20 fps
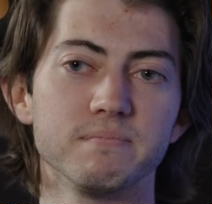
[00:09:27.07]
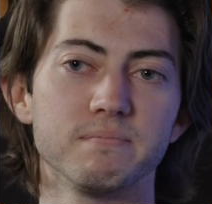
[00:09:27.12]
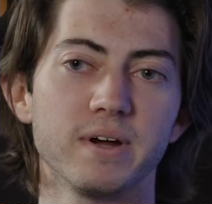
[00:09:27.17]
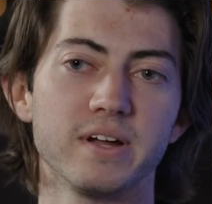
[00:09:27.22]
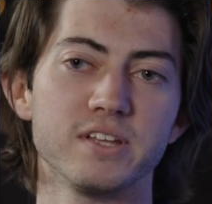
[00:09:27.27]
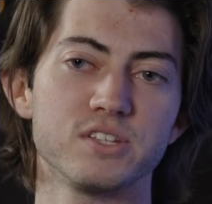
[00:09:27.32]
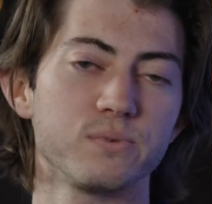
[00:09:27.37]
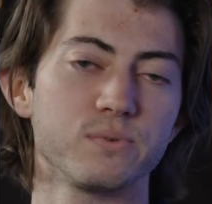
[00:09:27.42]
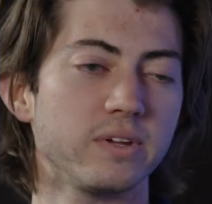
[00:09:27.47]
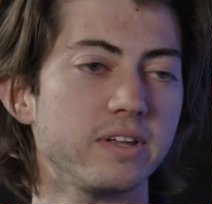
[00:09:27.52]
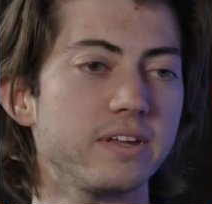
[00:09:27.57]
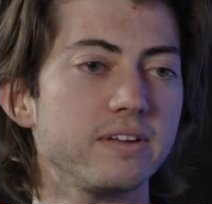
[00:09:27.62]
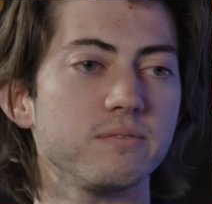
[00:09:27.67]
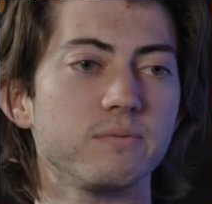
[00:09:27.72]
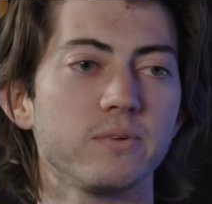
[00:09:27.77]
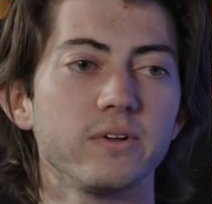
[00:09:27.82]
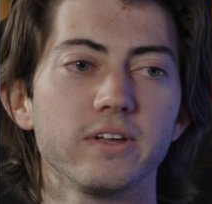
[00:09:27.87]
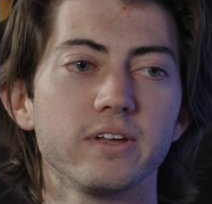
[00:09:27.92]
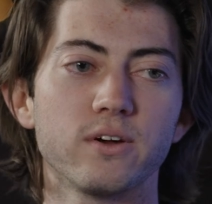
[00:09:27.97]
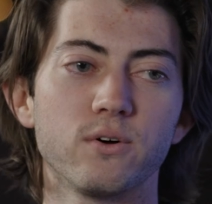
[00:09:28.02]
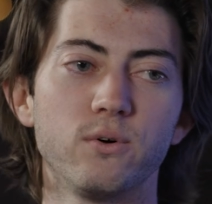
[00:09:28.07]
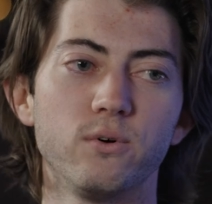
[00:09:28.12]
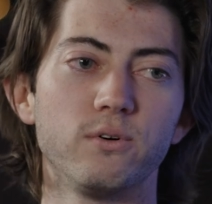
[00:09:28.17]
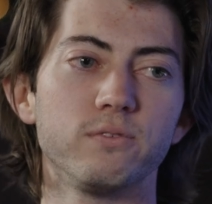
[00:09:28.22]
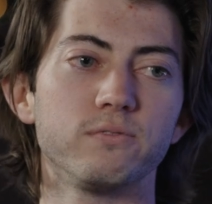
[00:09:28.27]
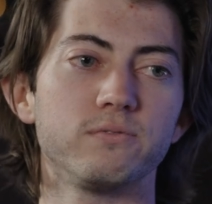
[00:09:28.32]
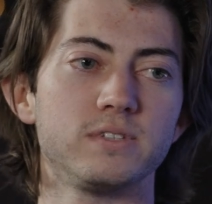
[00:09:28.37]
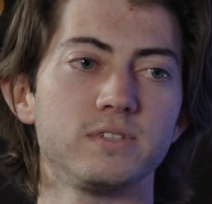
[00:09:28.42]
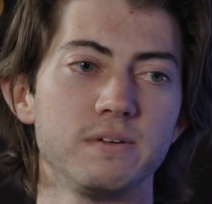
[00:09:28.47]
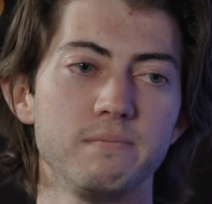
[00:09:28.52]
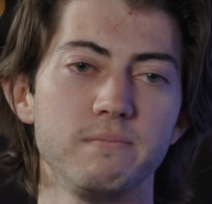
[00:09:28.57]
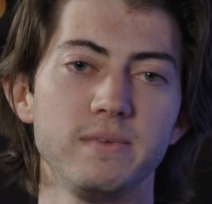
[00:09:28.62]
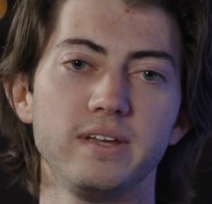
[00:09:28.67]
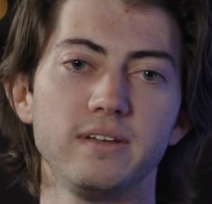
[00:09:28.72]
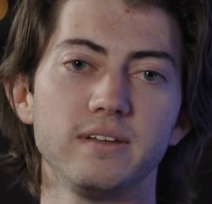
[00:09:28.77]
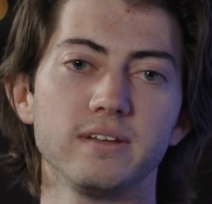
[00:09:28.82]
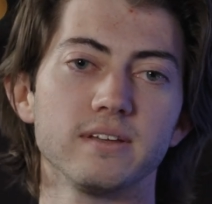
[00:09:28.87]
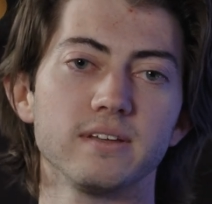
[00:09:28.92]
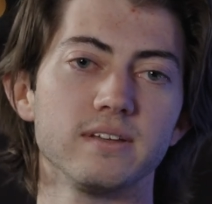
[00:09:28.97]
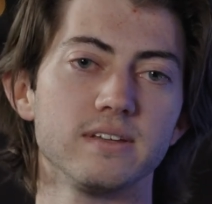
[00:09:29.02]
But it's really, really cool to
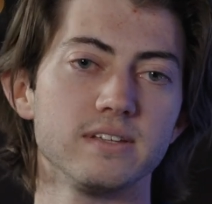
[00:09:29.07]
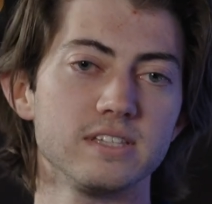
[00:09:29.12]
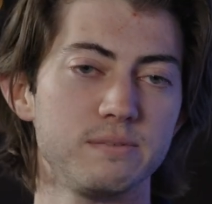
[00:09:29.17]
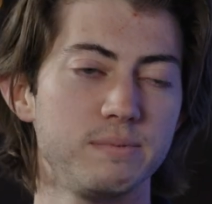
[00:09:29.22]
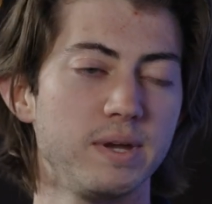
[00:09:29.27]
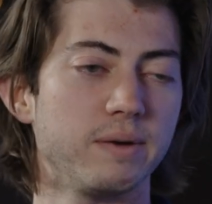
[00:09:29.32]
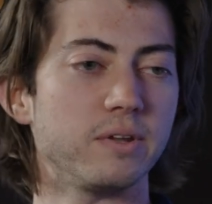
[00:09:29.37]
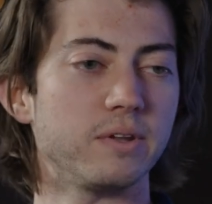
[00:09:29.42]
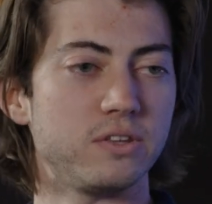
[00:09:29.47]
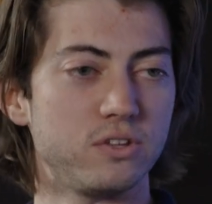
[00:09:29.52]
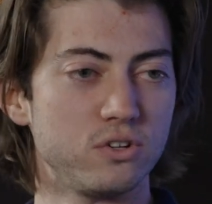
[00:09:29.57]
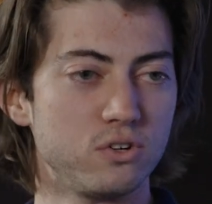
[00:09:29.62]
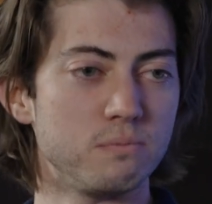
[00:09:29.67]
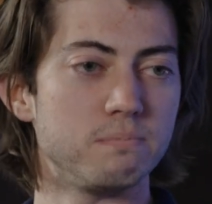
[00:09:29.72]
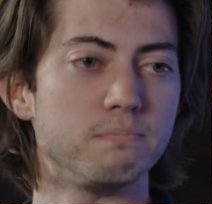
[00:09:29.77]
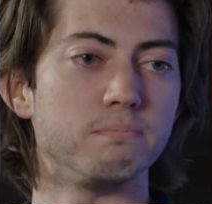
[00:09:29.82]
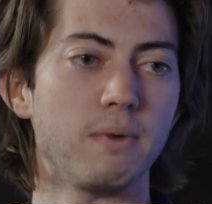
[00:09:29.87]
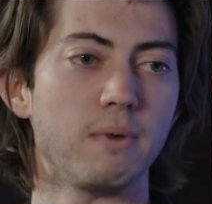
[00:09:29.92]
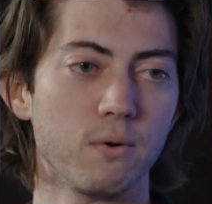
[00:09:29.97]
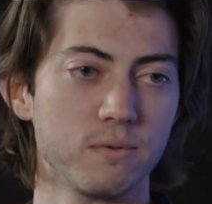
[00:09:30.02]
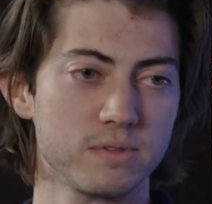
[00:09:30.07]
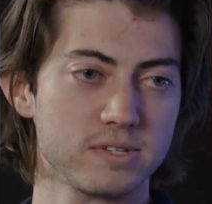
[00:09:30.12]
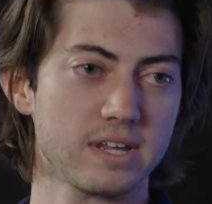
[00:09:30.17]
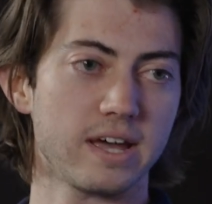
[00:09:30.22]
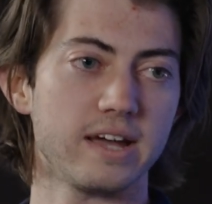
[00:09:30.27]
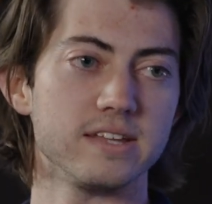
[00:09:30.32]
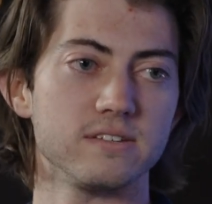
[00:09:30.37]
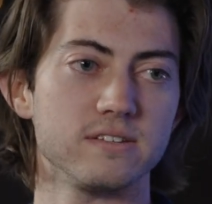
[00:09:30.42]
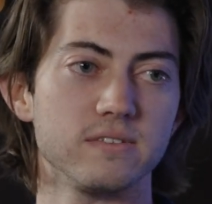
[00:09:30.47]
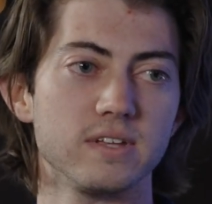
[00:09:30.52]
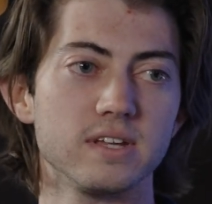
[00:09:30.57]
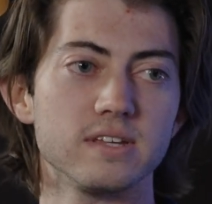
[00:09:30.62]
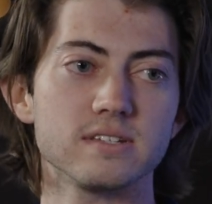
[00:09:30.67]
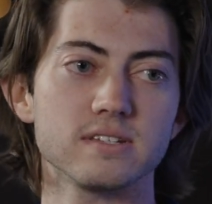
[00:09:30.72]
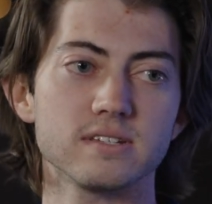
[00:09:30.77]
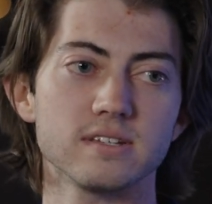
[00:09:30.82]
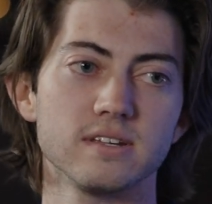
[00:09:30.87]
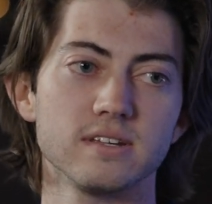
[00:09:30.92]
me to be able to do both sides of this.